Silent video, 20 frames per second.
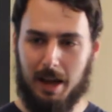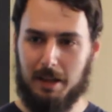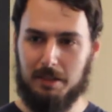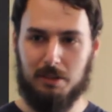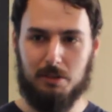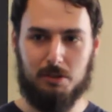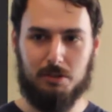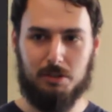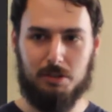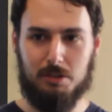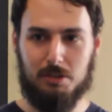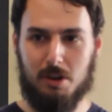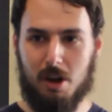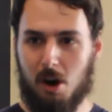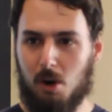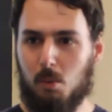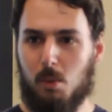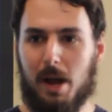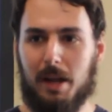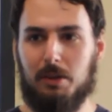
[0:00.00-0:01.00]
and there's
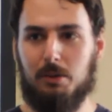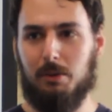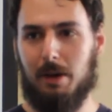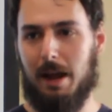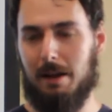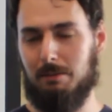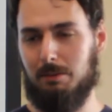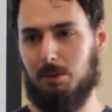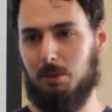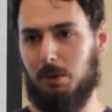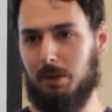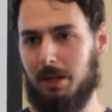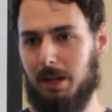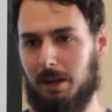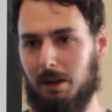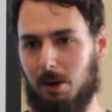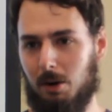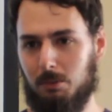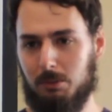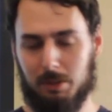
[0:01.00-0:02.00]
no way you're ever going
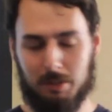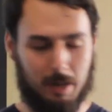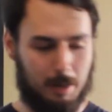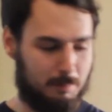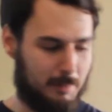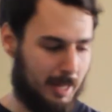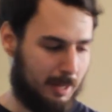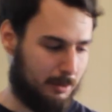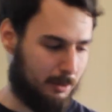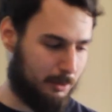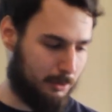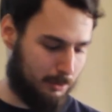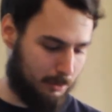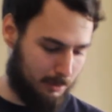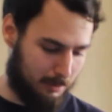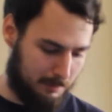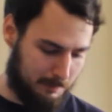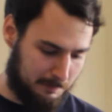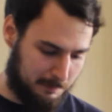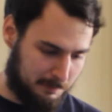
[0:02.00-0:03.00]
to overcome that
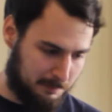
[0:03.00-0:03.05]
hurdle.